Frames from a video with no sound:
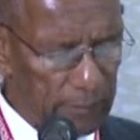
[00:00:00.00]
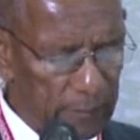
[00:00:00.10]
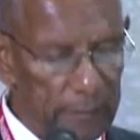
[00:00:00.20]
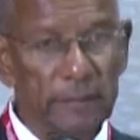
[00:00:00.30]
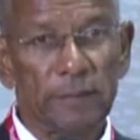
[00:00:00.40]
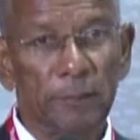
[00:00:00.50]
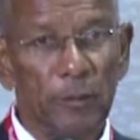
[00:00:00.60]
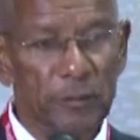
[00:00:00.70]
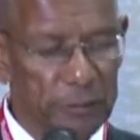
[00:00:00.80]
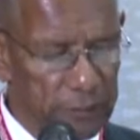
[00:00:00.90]
There's a
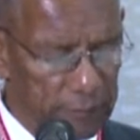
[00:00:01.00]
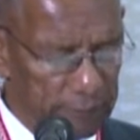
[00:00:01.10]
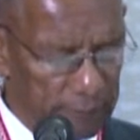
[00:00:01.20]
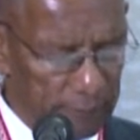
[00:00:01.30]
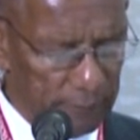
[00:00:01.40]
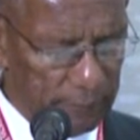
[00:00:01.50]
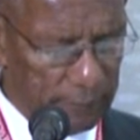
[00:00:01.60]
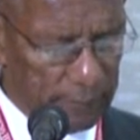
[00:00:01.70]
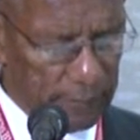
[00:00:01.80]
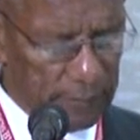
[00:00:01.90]
push
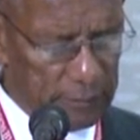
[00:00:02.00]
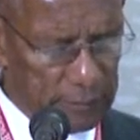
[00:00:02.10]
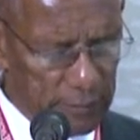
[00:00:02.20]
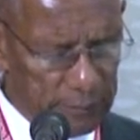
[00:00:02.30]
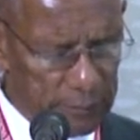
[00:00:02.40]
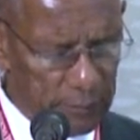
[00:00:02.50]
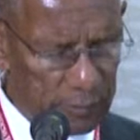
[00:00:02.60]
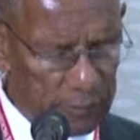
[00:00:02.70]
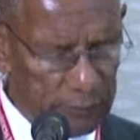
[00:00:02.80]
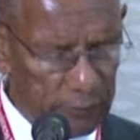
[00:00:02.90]
in some
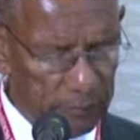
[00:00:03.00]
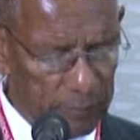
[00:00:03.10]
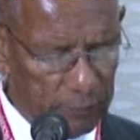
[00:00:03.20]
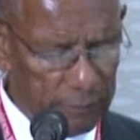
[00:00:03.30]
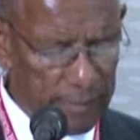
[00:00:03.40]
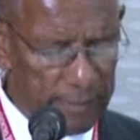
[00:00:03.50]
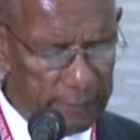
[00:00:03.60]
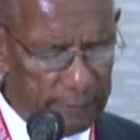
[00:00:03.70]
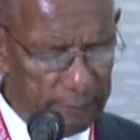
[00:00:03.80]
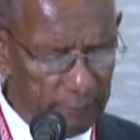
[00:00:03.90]
circles for the
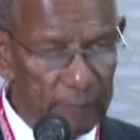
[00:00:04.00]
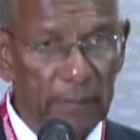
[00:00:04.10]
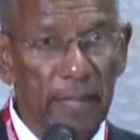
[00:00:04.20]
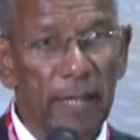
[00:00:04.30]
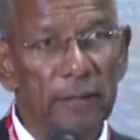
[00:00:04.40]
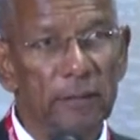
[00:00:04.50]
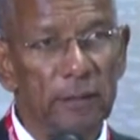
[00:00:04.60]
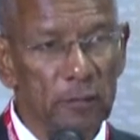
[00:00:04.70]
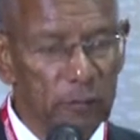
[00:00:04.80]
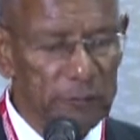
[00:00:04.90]
BVI and
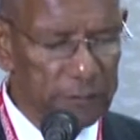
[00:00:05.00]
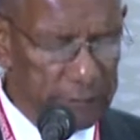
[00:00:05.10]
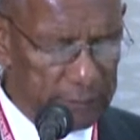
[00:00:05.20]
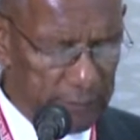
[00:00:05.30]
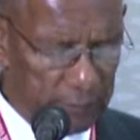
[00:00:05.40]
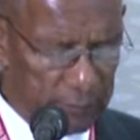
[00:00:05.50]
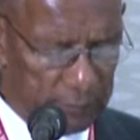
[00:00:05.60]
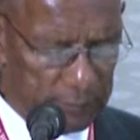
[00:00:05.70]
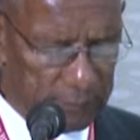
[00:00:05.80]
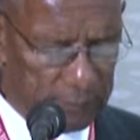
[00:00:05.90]
other overseas
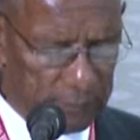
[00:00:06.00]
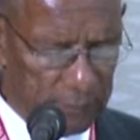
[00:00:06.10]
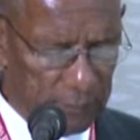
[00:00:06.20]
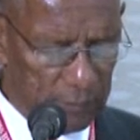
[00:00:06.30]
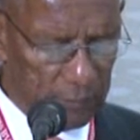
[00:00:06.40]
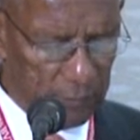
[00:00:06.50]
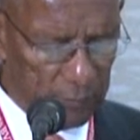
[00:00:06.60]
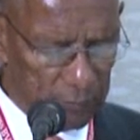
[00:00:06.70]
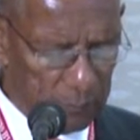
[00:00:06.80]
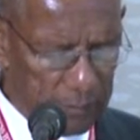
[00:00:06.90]
territories
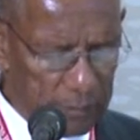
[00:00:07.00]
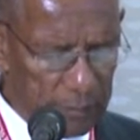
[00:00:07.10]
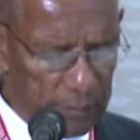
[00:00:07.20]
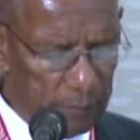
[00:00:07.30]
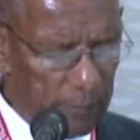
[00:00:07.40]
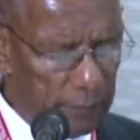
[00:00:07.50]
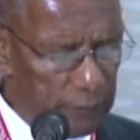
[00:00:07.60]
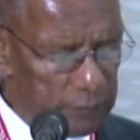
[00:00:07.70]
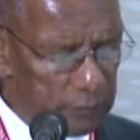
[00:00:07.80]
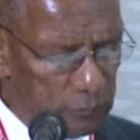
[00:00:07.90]
to maintain the
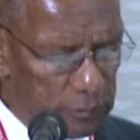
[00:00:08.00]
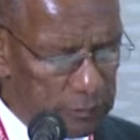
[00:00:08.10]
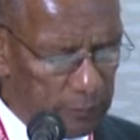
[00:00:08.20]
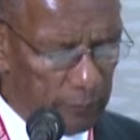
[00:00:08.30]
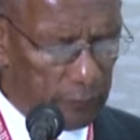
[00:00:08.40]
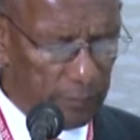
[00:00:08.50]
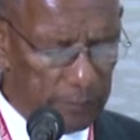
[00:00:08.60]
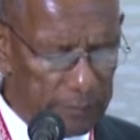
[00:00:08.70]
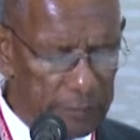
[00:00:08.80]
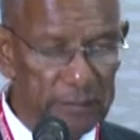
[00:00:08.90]
beneficial ownership of
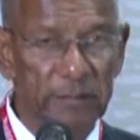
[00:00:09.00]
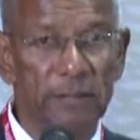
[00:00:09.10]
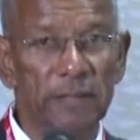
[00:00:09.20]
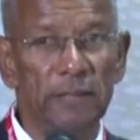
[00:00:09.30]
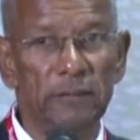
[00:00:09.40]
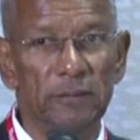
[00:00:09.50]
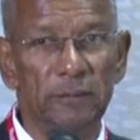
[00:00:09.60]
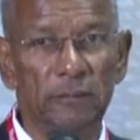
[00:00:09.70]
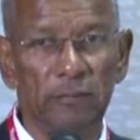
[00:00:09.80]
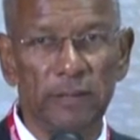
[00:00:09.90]
companies in the
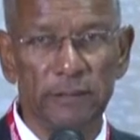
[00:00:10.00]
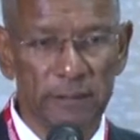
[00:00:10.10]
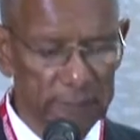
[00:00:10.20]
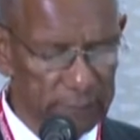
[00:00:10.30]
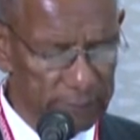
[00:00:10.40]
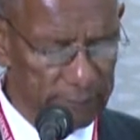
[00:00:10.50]
central register.